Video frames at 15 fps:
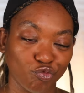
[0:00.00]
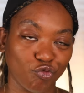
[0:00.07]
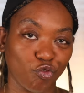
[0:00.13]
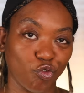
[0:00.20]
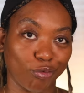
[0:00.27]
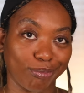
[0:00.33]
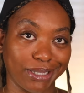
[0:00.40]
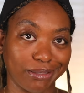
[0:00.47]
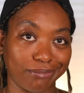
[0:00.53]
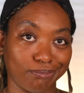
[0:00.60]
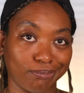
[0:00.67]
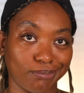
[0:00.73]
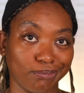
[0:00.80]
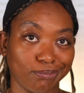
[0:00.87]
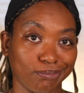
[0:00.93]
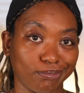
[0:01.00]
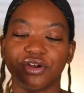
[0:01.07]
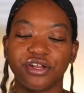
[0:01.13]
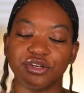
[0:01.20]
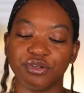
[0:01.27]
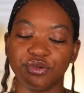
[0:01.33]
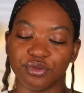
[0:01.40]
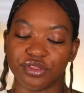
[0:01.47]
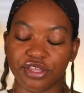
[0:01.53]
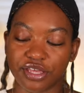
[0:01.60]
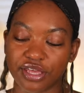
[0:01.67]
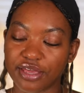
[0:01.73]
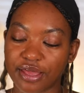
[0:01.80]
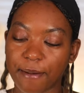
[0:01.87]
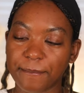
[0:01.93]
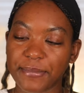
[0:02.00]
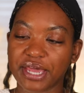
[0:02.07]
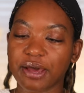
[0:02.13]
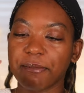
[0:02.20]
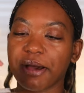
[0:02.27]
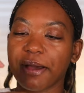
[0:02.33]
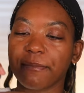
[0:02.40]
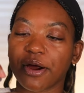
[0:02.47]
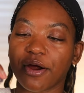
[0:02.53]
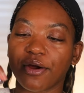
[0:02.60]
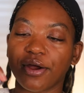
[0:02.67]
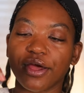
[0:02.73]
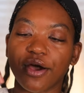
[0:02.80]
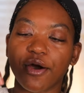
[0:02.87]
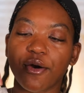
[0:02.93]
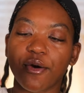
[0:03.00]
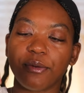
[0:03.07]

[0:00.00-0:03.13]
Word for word: for me we're gonna do the makeup by mario